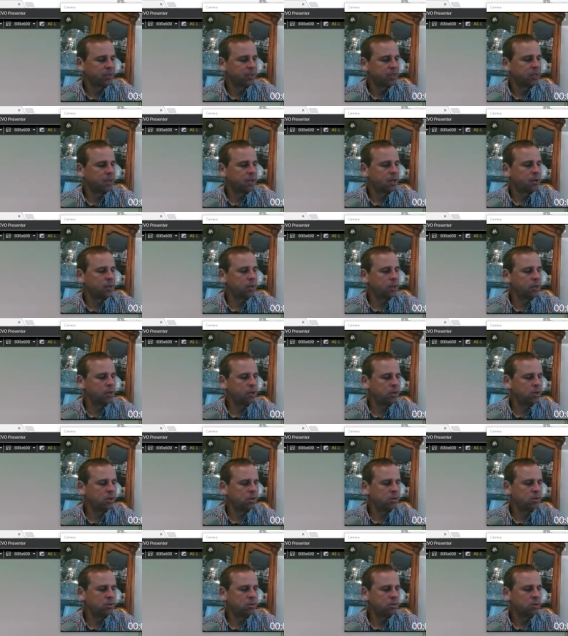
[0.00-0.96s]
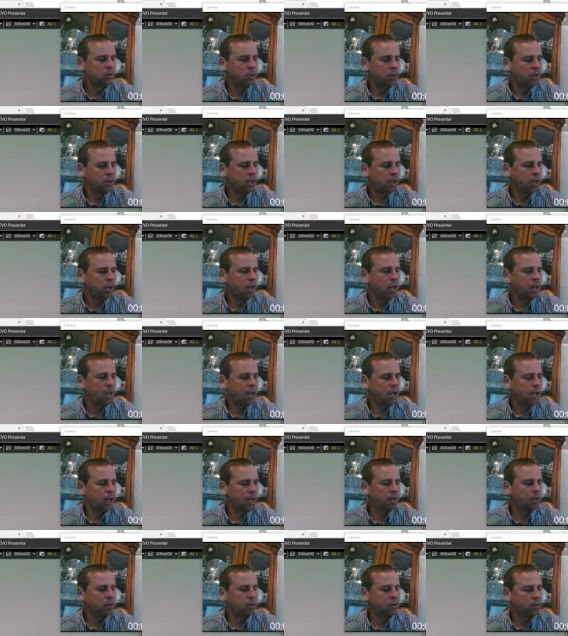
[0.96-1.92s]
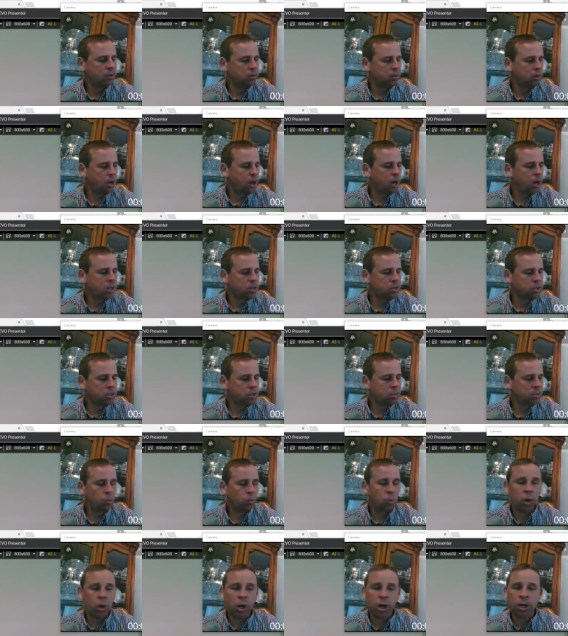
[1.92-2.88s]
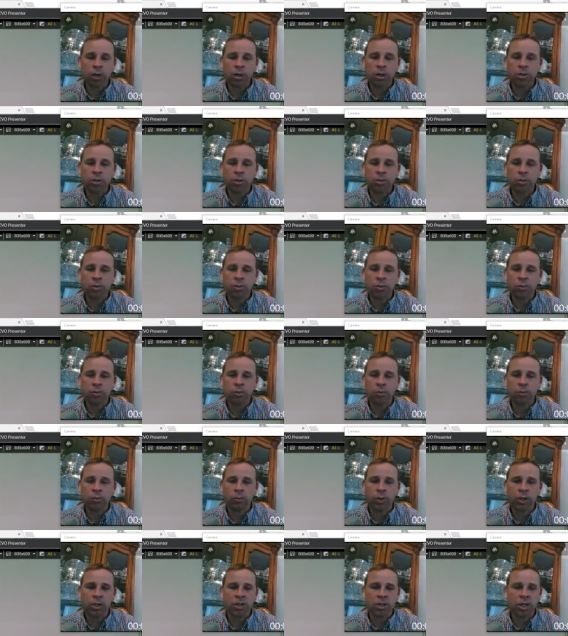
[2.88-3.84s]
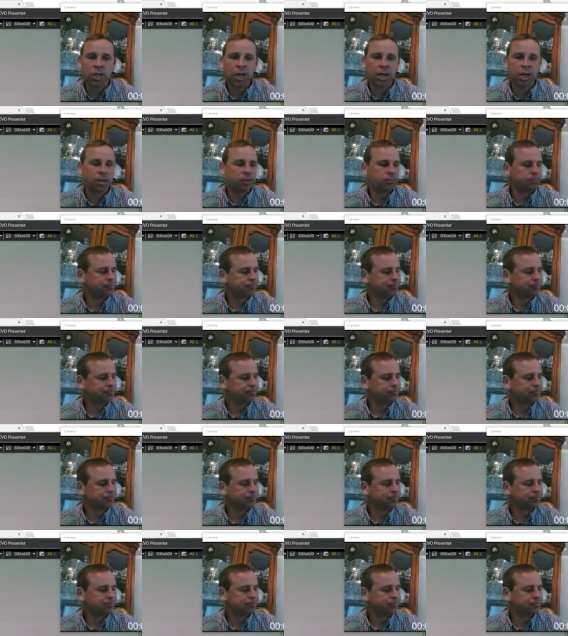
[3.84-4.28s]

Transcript: Down here, I add oxygen, water to which side?